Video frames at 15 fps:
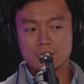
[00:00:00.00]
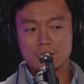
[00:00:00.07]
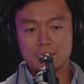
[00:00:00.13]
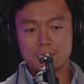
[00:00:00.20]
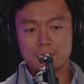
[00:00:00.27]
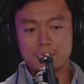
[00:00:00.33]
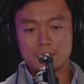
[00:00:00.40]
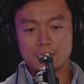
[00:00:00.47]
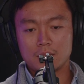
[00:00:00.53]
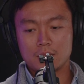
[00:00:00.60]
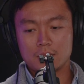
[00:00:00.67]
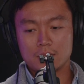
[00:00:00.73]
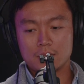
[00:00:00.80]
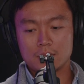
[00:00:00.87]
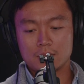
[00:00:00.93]

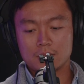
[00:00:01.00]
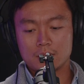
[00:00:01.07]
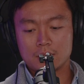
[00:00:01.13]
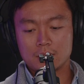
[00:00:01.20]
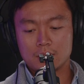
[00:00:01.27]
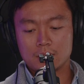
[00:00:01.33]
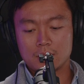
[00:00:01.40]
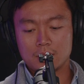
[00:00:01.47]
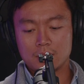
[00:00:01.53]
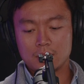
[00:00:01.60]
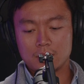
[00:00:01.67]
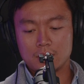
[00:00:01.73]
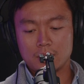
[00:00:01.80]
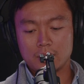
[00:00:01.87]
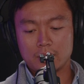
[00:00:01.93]
But
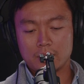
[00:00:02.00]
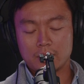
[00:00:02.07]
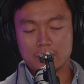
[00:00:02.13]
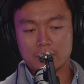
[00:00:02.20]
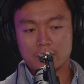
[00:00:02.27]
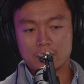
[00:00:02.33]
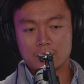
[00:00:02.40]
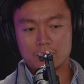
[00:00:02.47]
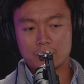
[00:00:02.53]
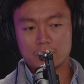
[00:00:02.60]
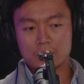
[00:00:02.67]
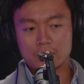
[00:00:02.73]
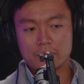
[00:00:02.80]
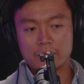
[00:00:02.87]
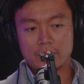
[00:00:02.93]
I think
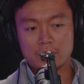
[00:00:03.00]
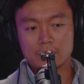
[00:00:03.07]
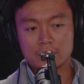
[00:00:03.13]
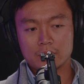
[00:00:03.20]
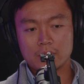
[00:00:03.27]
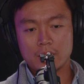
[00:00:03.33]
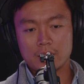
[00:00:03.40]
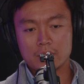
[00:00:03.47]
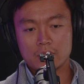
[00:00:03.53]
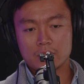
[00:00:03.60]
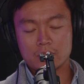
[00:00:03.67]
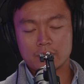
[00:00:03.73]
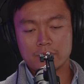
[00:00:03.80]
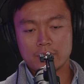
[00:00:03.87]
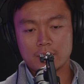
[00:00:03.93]
once she found, the day that
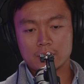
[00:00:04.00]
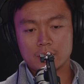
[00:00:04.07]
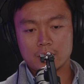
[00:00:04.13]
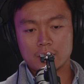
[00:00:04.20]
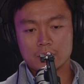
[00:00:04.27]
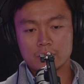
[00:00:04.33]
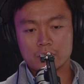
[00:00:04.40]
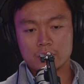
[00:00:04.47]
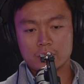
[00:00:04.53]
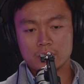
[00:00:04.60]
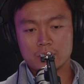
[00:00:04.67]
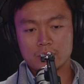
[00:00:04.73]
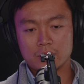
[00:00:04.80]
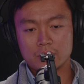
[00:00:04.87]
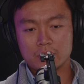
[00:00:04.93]
she found out,
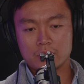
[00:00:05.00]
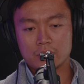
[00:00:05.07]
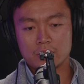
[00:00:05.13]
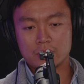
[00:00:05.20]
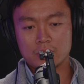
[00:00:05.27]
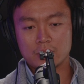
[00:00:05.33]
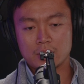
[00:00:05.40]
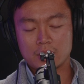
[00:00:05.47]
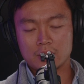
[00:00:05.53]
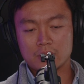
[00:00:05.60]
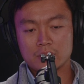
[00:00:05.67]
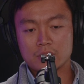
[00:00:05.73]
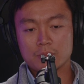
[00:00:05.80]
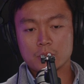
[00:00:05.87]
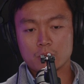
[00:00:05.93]

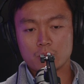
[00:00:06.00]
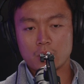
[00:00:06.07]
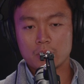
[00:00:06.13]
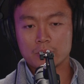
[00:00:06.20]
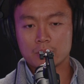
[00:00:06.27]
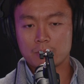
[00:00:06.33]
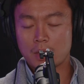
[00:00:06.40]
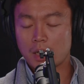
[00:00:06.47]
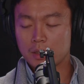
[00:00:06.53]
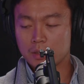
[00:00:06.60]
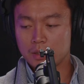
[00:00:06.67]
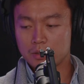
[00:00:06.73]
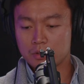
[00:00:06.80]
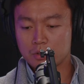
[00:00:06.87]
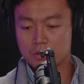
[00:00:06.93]
there's something wrong with her
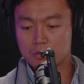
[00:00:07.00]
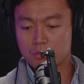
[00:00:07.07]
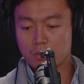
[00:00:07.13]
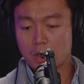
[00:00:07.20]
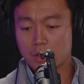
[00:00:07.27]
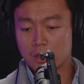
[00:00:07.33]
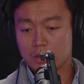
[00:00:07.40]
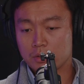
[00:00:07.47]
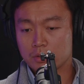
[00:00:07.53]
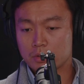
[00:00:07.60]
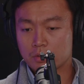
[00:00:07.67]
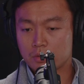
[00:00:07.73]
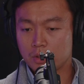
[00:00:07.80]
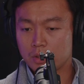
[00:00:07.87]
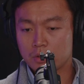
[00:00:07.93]
body. She's just walking on the
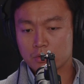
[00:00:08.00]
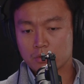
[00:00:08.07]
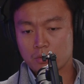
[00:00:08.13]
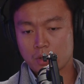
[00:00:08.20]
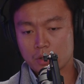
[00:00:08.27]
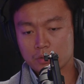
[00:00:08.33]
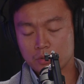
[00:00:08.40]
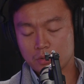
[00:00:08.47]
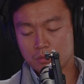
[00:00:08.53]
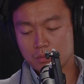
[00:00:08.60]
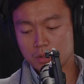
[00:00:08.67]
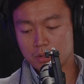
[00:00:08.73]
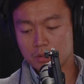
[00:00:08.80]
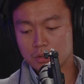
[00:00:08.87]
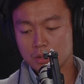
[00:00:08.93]
street, she's crossing the
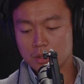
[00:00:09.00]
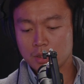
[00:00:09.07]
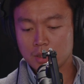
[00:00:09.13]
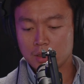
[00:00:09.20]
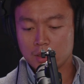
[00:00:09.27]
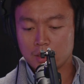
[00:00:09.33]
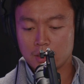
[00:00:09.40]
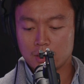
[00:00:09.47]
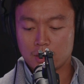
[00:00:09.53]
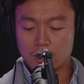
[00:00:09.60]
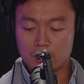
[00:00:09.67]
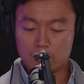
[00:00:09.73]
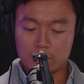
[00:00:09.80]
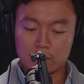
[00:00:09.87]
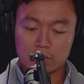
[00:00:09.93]
road.
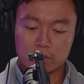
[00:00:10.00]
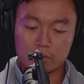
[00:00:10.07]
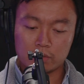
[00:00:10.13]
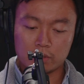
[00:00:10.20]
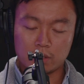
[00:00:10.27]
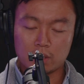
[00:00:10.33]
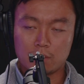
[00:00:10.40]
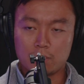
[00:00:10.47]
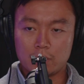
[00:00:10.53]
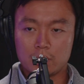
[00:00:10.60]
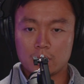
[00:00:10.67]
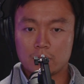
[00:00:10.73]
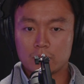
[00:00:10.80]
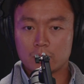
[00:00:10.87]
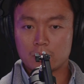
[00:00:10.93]
And when she was in the
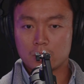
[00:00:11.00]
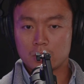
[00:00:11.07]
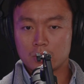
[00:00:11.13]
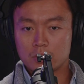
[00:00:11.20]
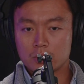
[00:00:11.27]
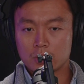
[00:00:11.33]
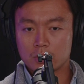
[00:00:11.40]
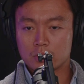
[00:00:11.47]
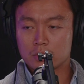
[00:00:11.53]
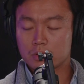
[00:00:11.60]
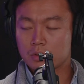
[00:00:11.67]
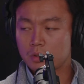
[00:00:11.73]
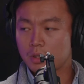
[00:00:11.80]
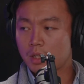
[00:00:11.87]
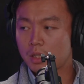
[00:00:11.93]
middle of the road, she
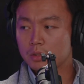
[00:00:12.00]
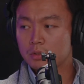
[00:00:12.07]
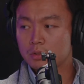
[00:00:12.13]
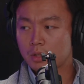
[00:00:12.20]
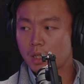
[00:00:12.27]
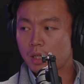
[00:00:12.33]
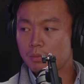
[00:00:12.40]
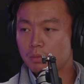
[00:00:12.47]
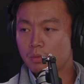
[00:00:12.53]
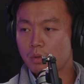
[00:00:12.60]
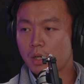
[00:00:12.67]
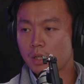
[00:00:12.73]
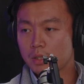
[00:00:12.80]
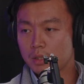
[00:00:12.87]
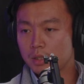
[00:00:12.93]
just could not stop
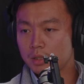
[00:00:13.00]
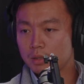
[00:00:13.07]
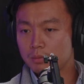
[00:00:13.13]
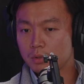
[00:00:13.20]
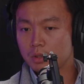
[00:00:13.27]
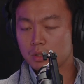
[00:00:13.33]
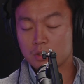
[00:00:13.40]
walking anymore.